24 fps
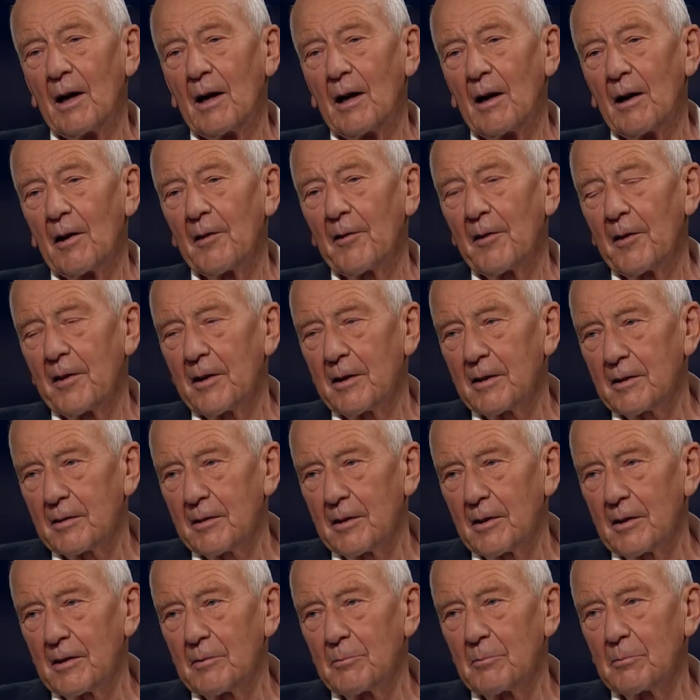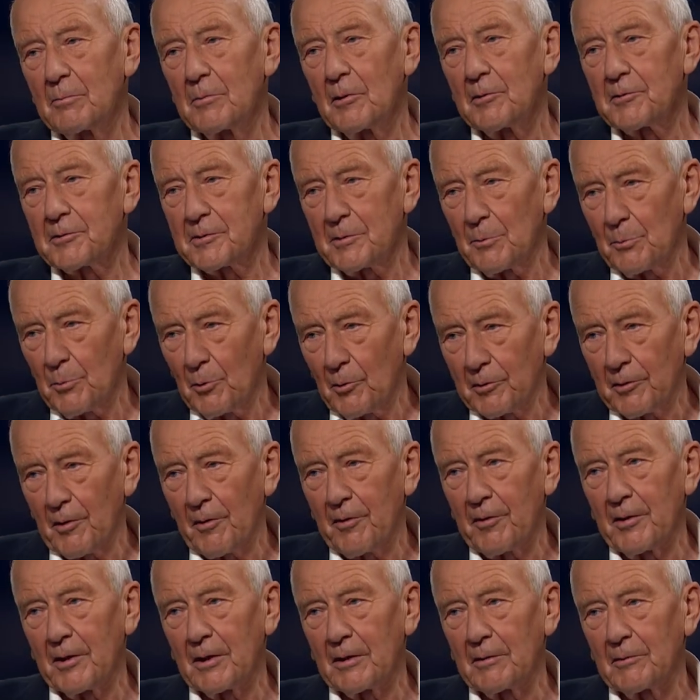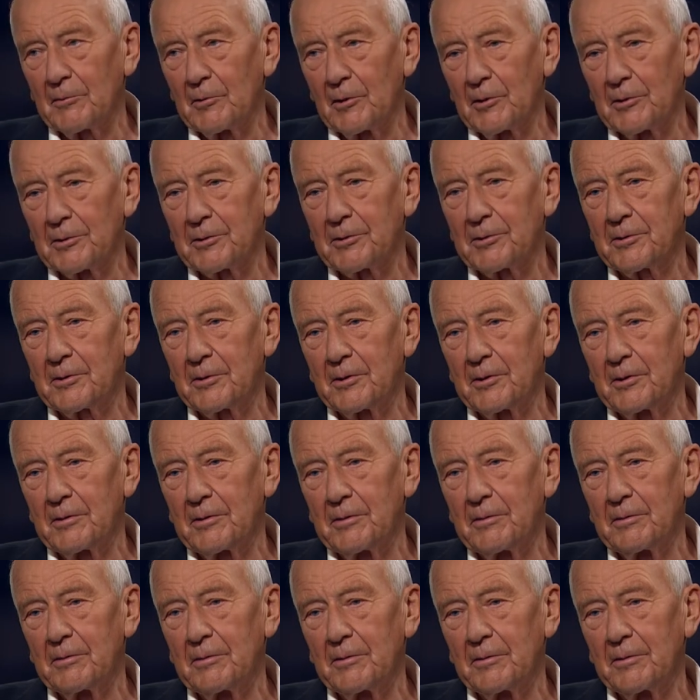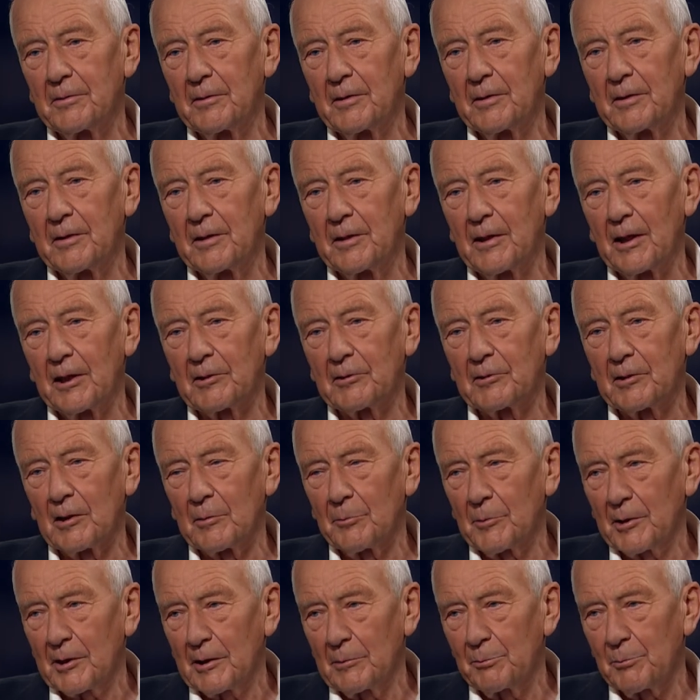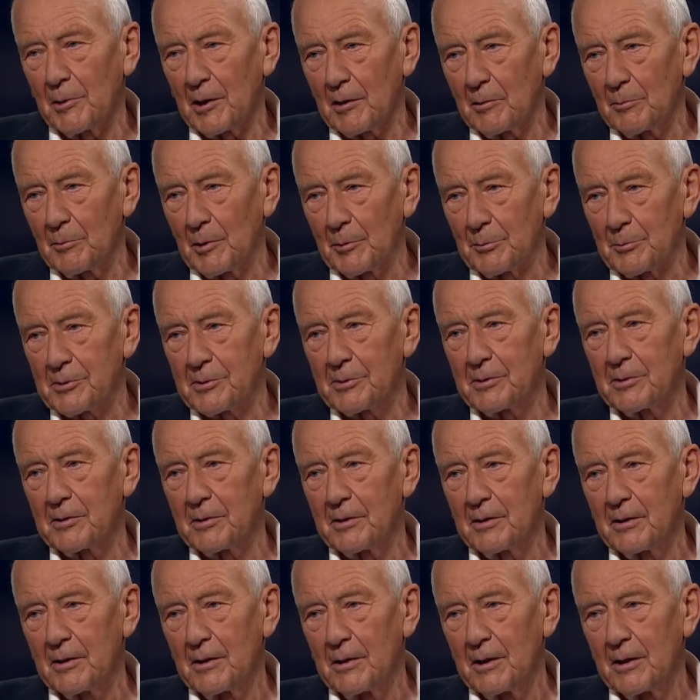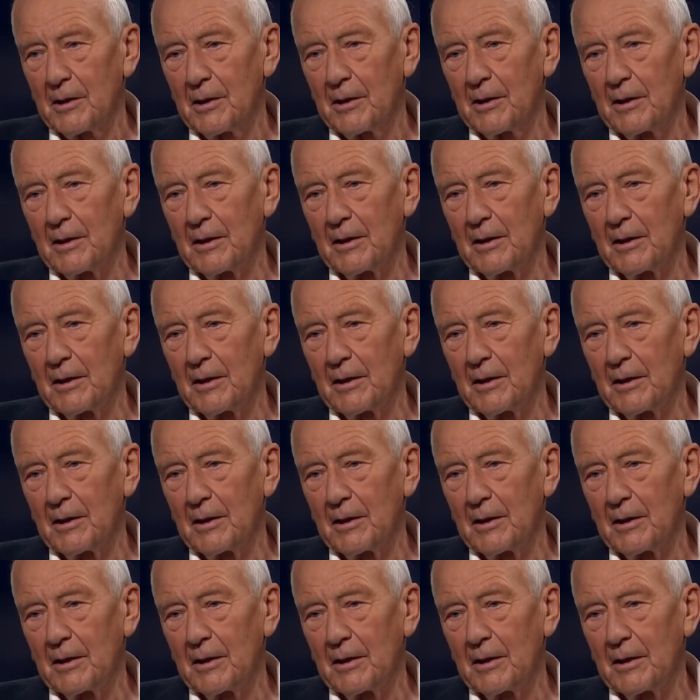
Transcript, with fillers: I think the most important thing was uh, economic problems, mm.